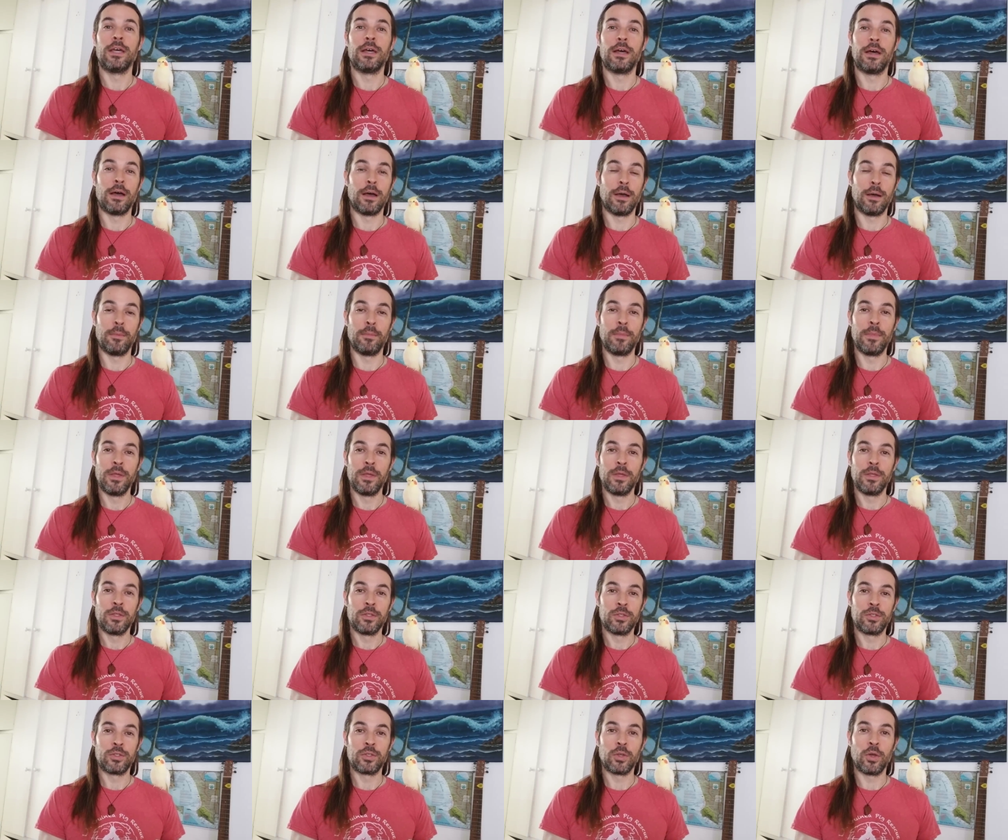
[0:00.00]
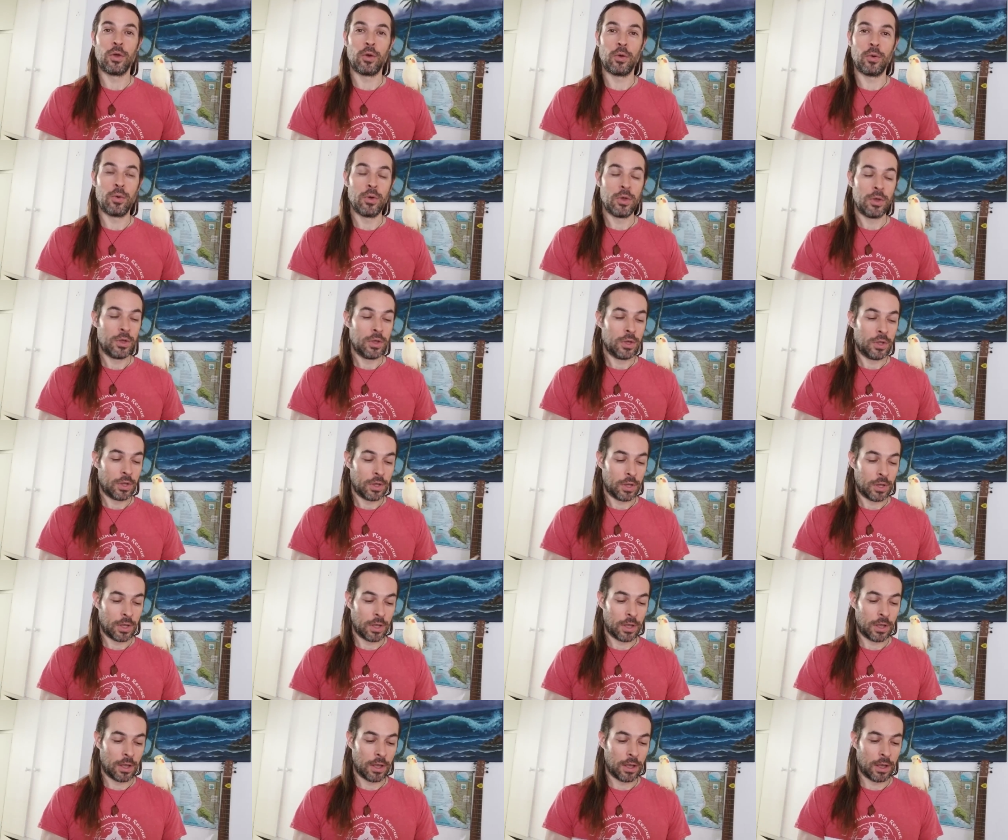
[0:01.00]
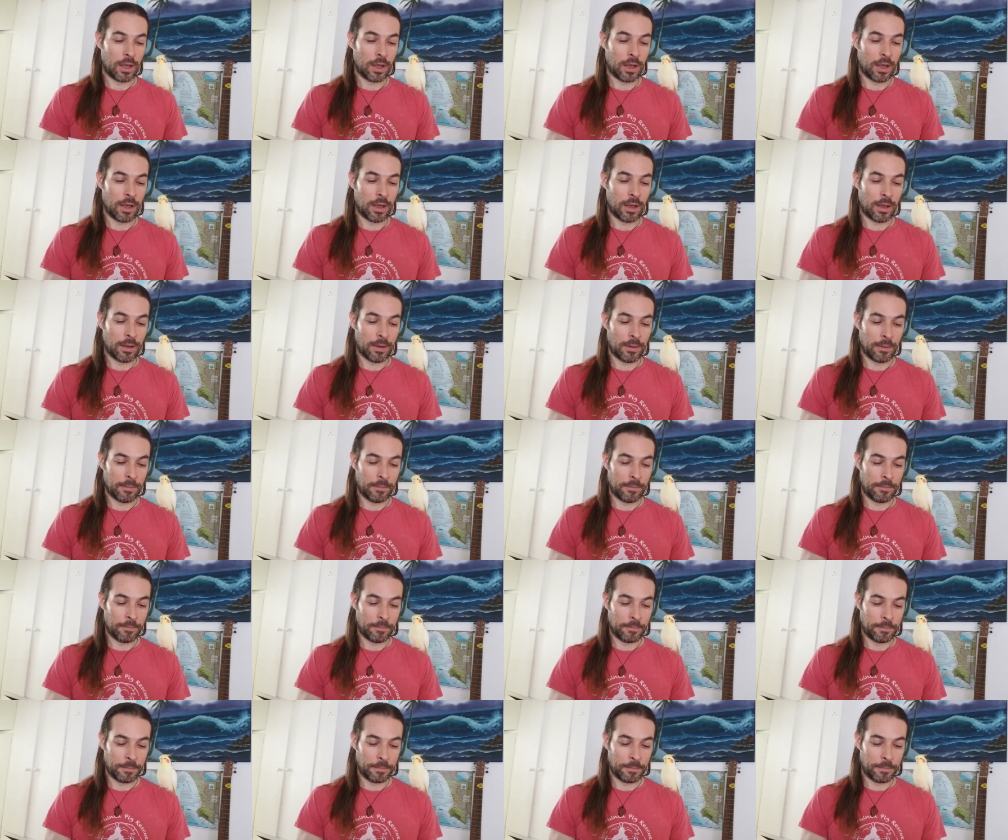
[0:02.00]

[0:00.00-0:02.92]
Um, so um,